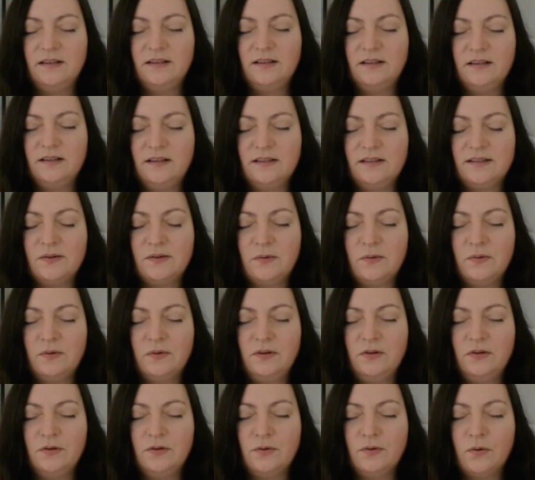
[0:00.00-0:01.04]
so
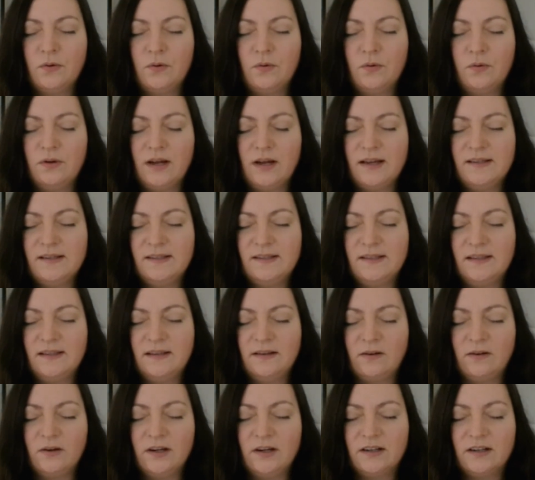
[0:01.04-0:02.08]
you know, as the
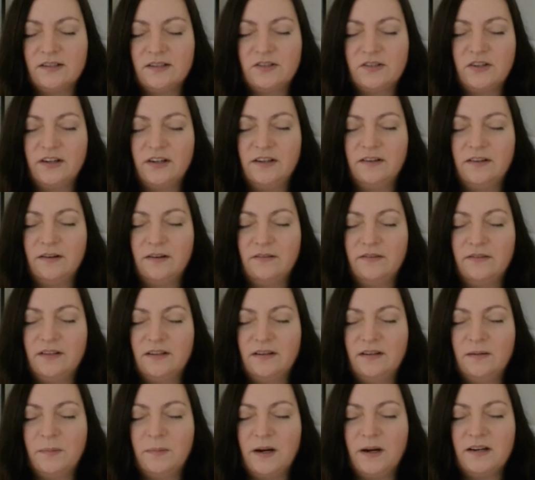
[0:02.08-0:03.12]
orchestrator of the
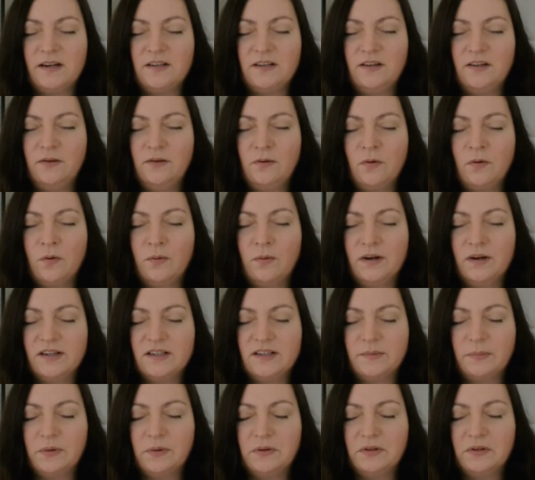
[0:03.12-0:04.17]
dinner party, you know where to
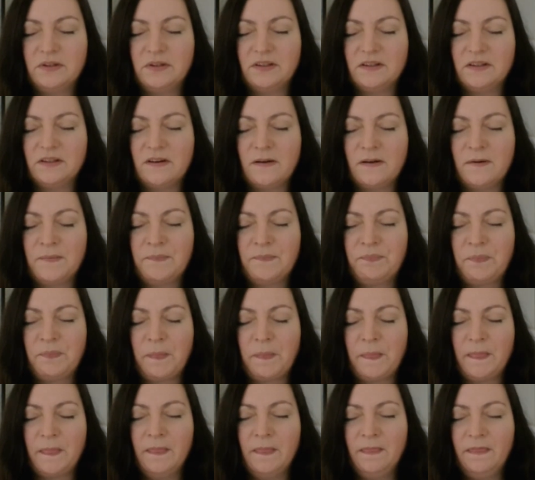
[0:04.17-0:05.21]
put
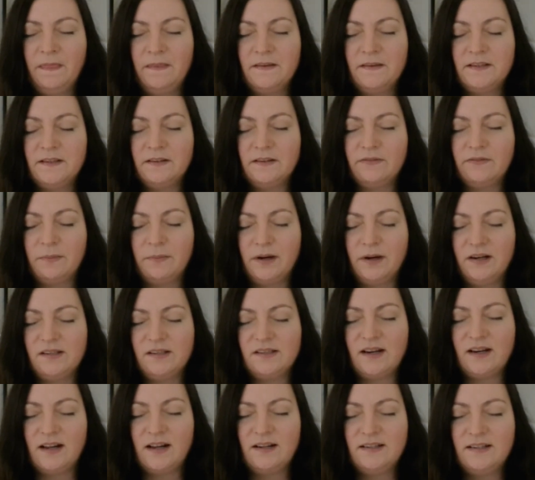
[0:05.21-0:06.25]
the different
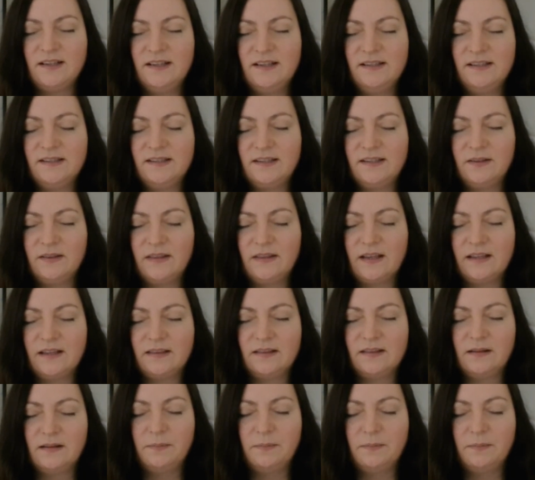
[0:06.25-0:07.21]
personalities so that there'll be a